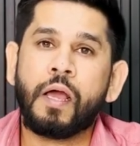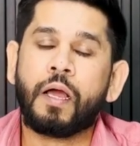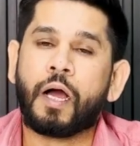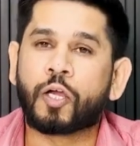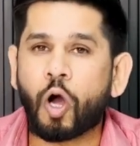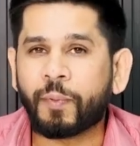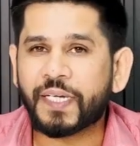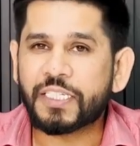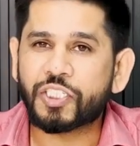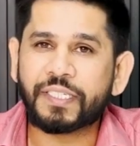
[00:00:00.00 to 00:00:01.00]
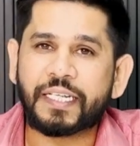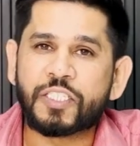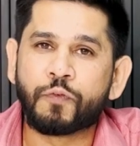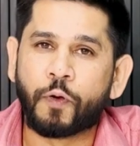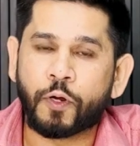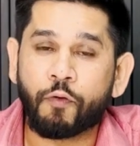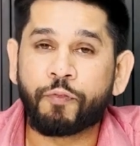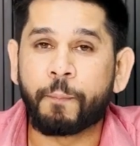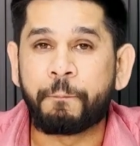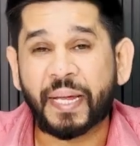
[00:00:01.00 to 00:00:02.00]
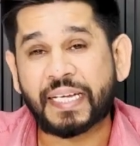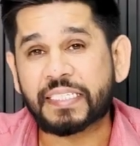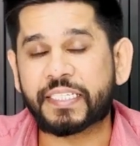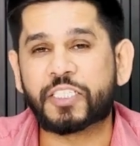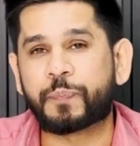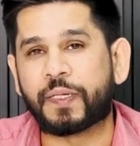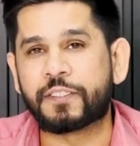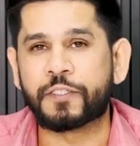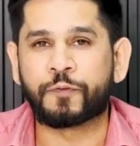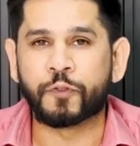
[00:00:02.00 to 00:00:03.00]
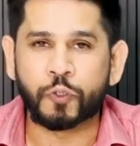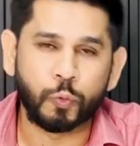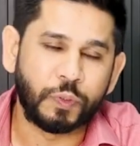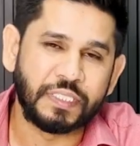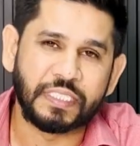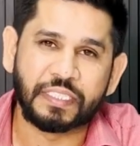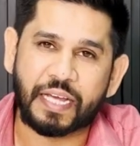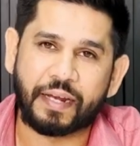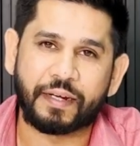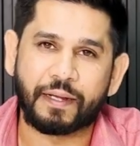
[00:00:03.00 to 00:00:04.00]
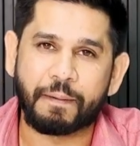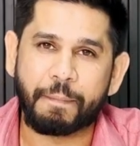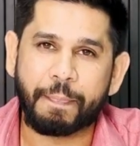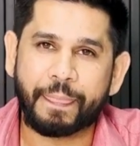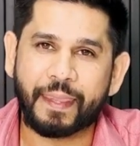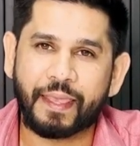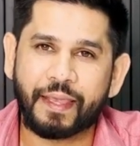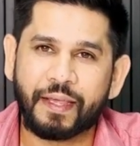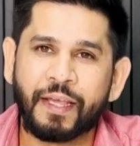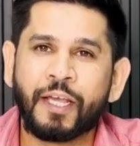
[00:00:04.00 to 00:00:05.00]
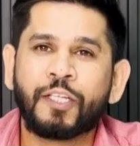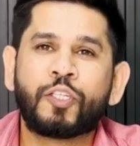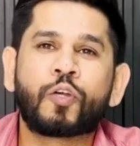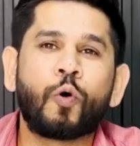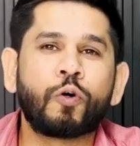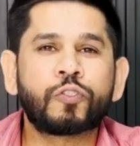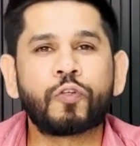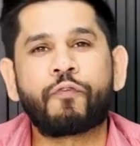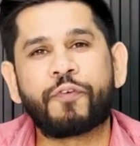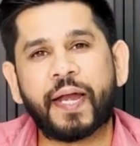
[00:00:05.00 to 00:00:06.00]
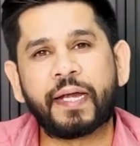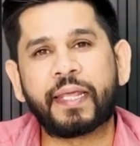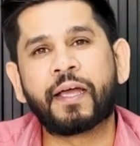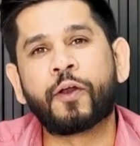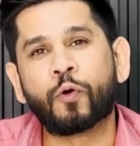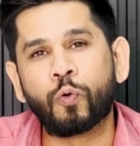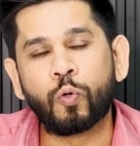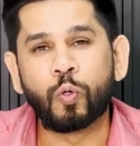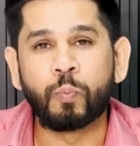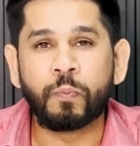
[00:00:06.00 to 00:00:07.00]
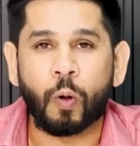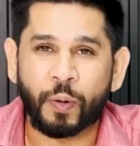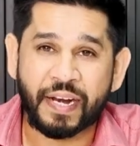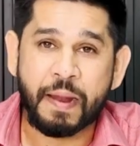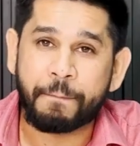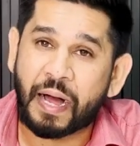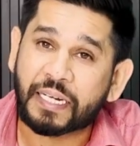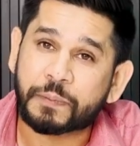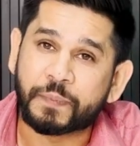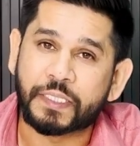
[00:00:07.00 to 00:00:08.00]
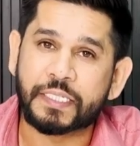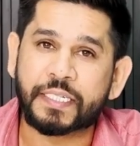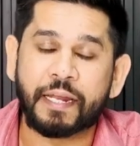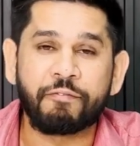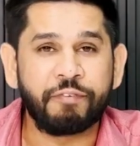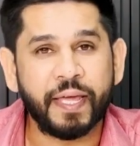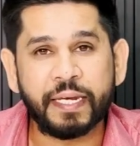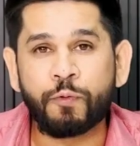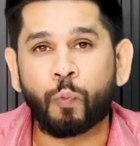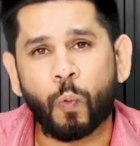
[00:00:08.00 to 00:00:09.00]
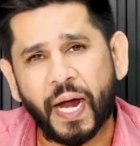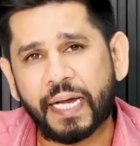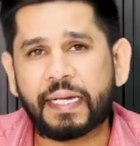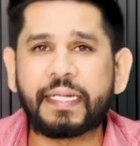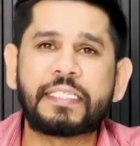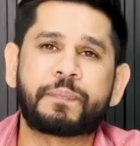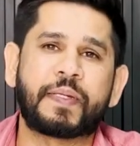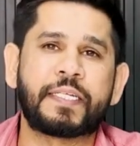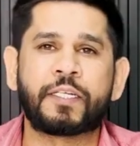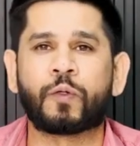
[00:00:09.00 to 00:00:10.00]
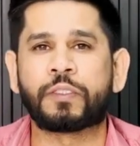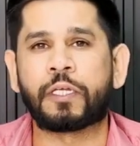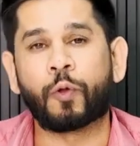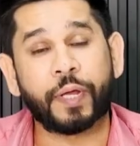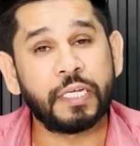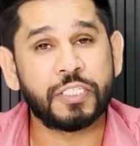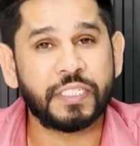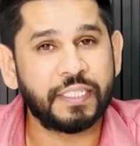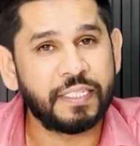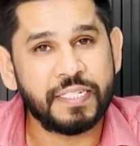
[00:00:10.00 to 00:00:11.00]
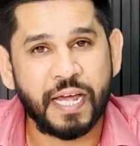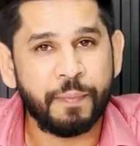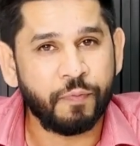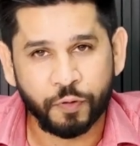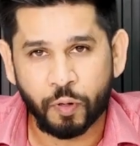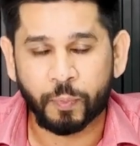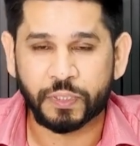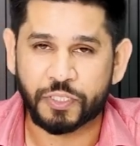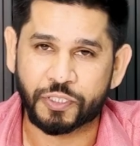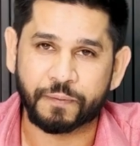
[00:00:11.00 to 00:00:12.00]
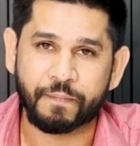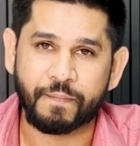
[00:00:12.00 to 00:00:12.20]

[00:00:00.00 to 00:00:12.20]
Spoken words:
Accommodation is one of the biggest expenses for students in Canada. The cost of renting a room or an apartment can vary widely depending on the location and the type of accommodation.